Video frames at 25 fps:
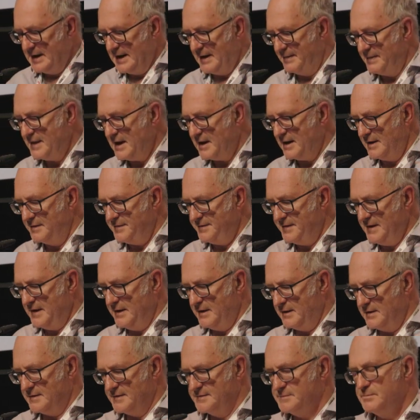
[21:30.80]
And that, I
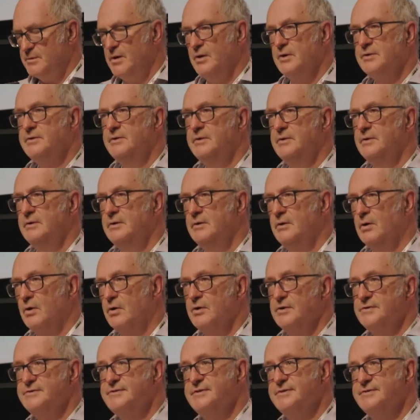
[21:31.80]
think, is what
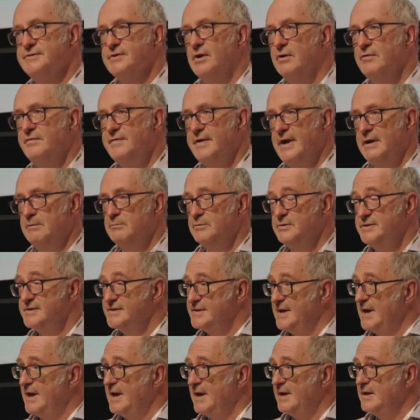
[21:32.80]
Auguste Escoffier would
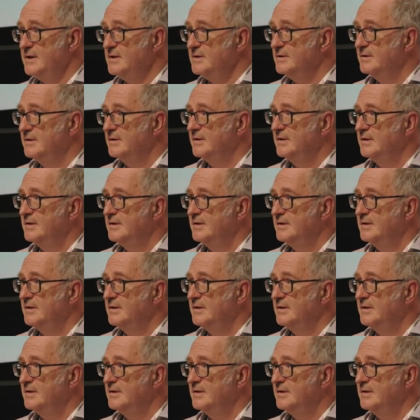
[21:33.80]
say